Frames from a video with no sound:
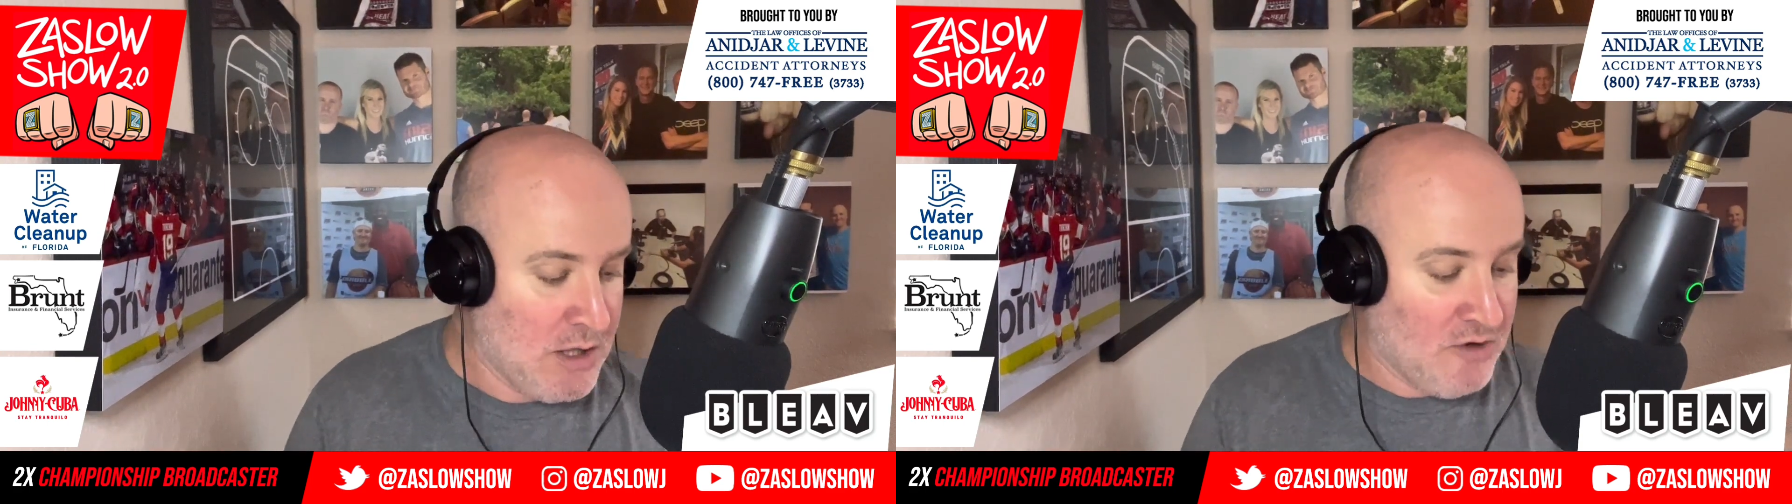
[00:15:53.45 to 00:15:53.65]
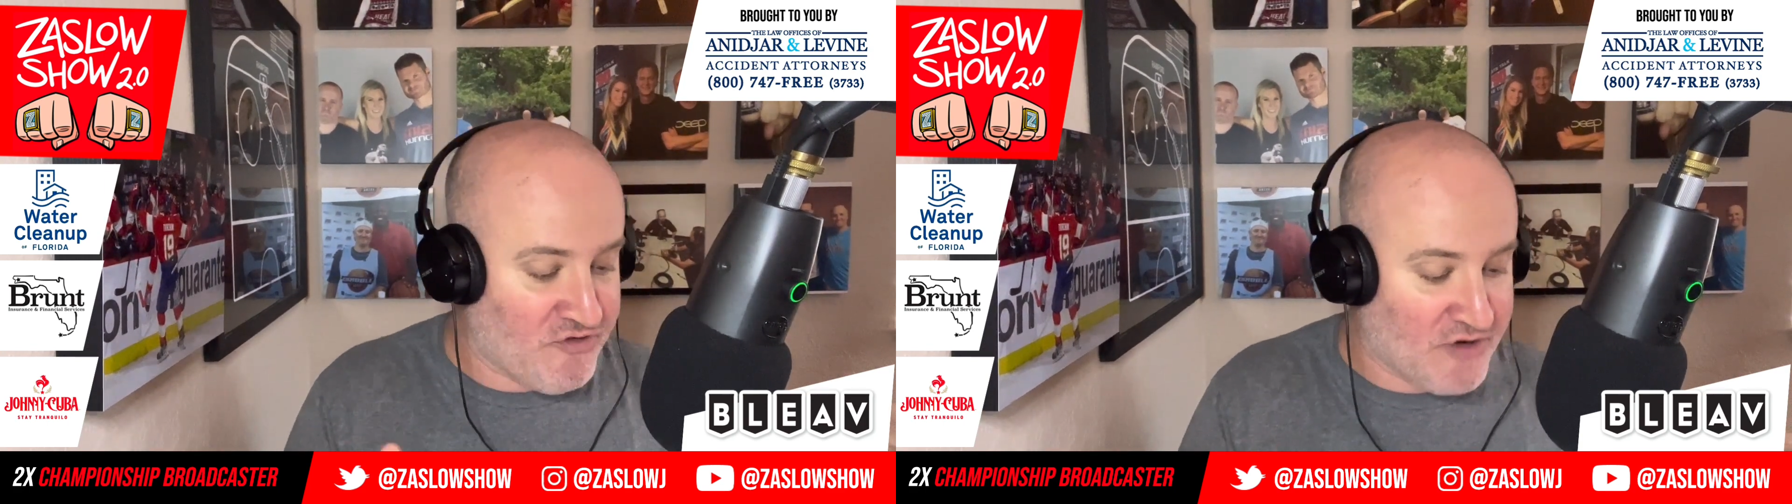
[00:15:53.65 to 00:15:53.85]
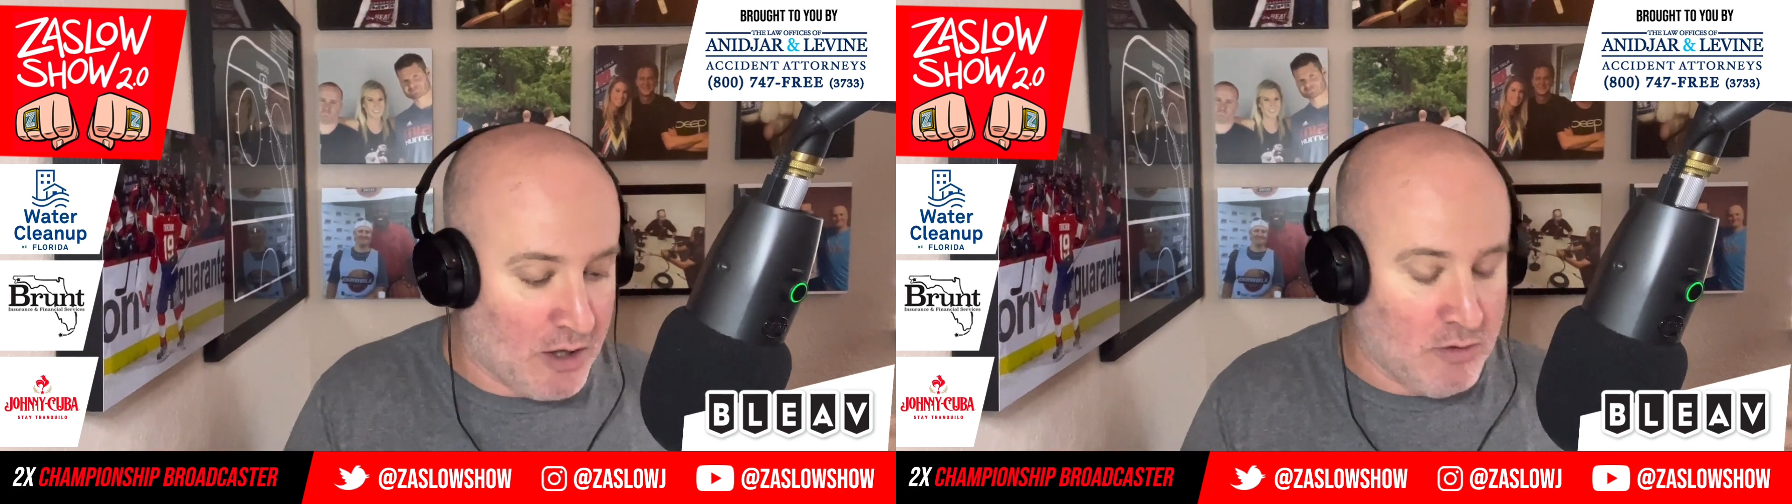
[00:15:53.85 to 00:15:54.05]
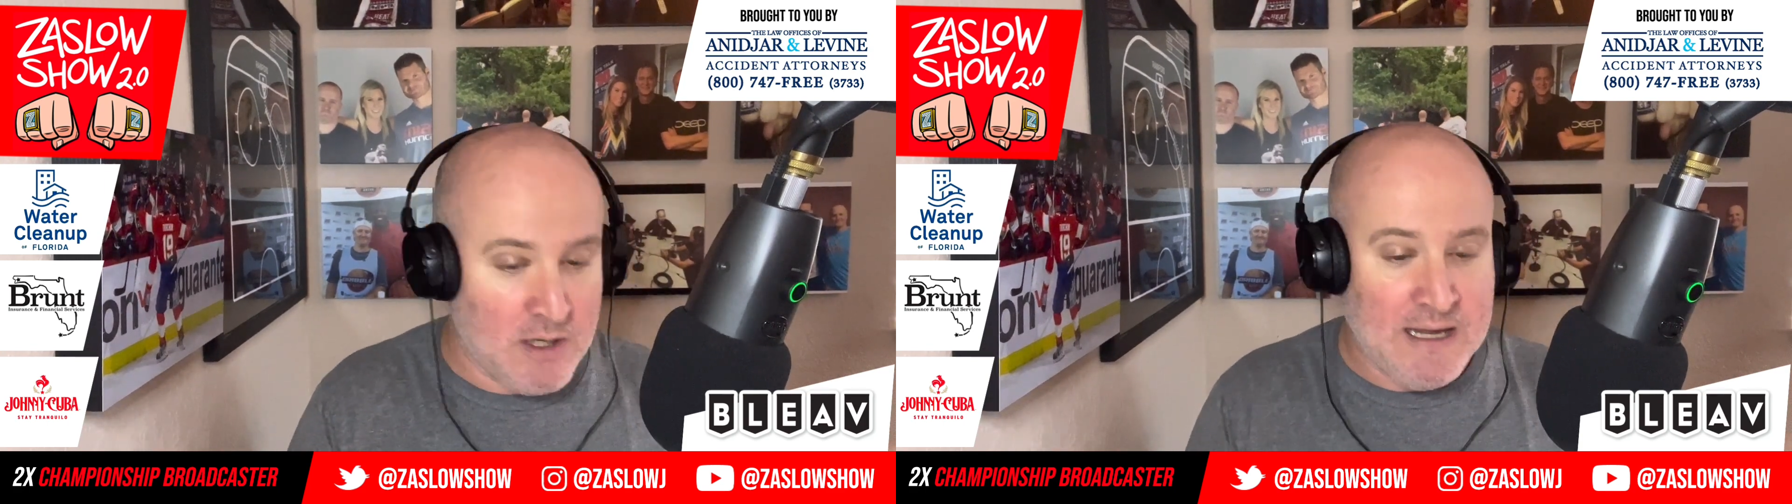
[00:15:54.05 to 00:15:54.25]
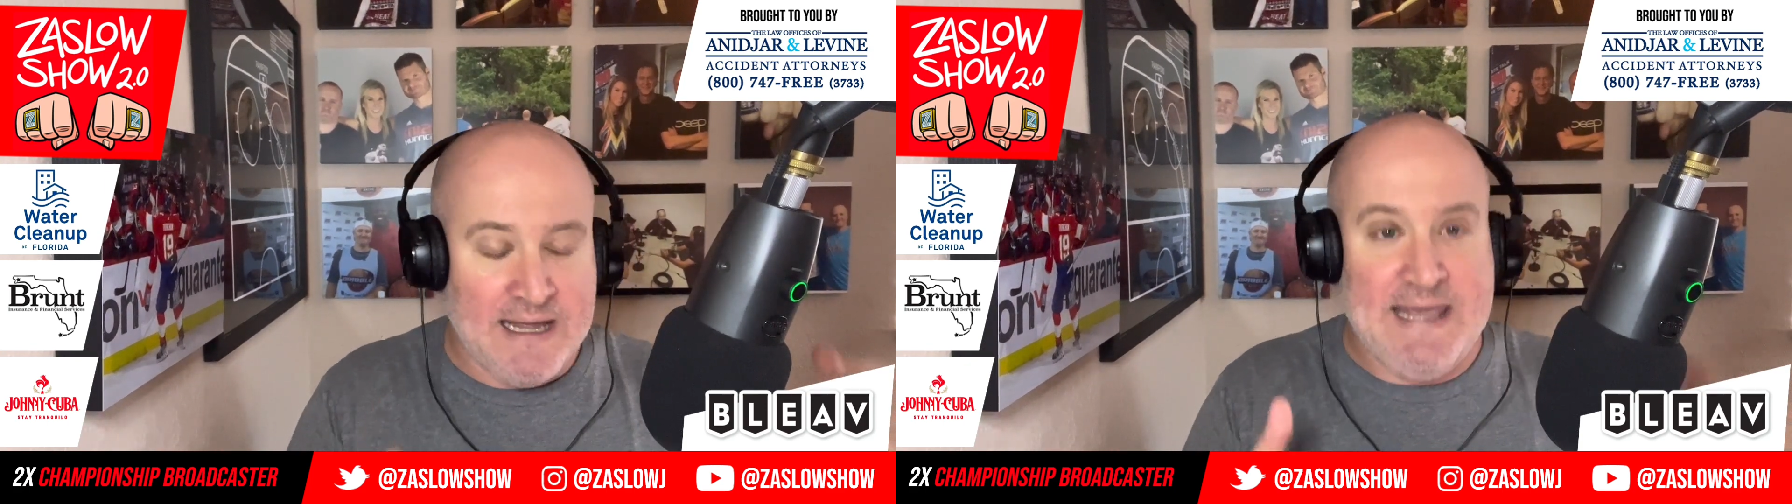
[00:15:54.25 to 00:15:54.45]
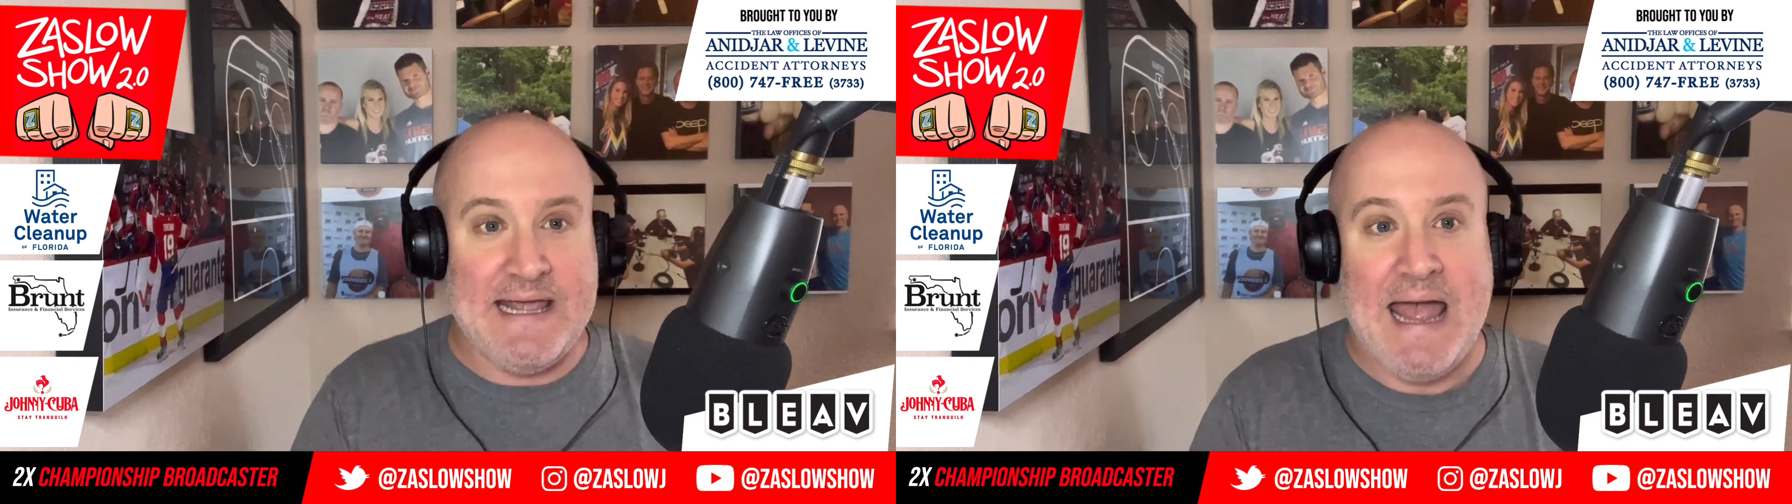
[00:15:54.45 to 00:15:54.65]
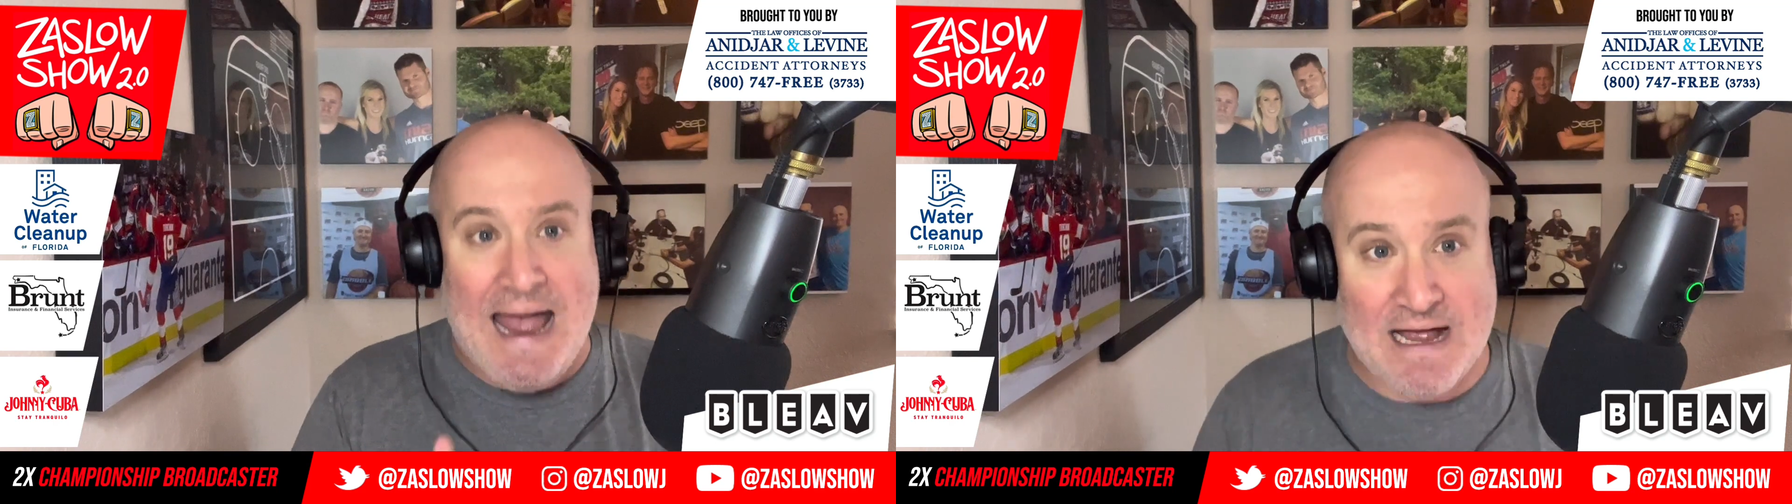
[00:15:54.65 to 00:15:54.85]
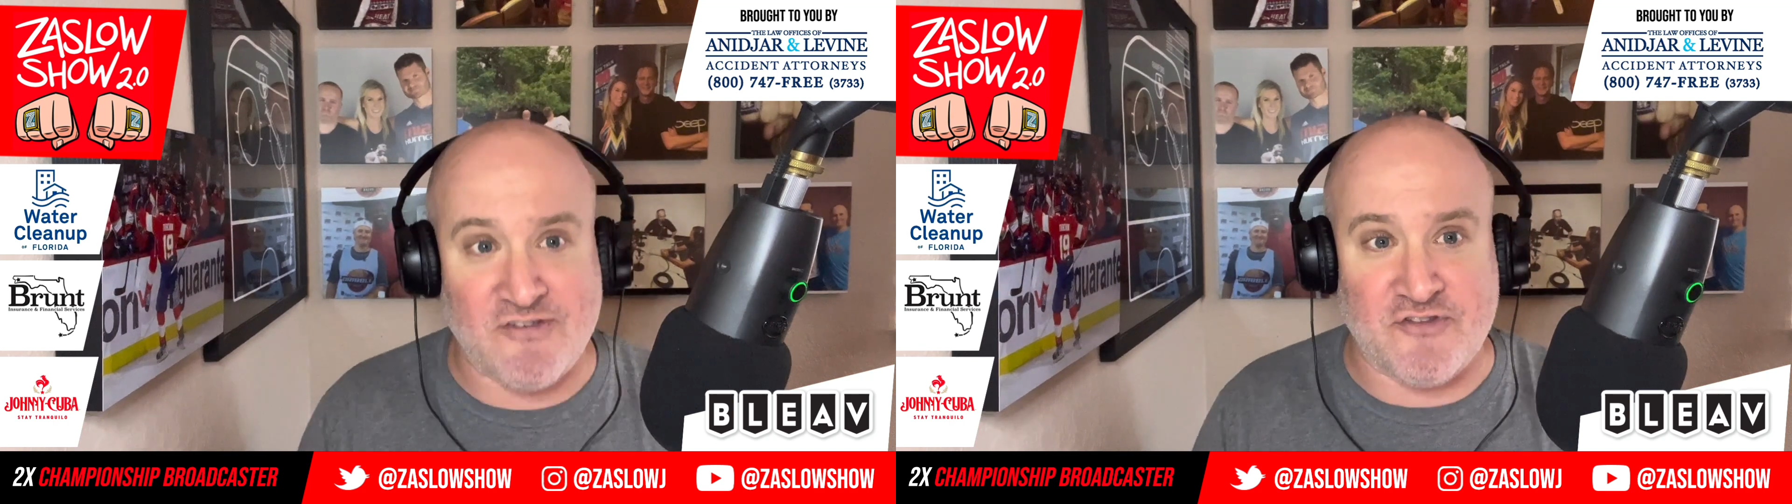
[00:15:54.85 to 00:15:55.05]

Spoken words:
so he has